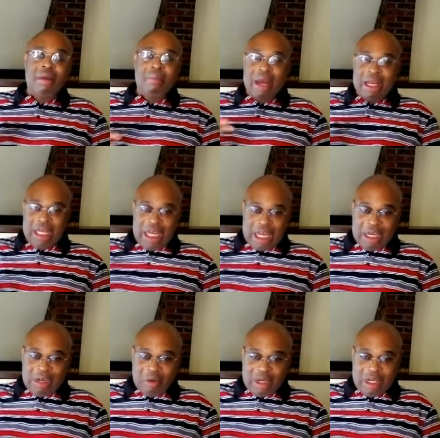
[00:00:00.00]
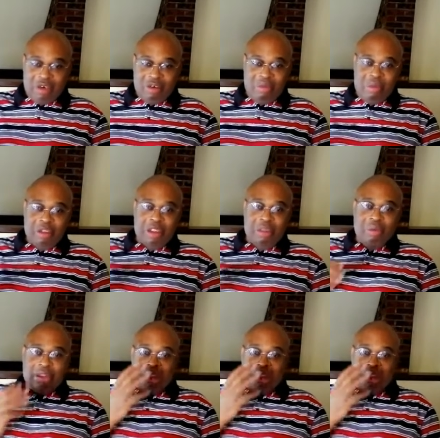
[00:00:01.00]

but I didn't like the way the distribution was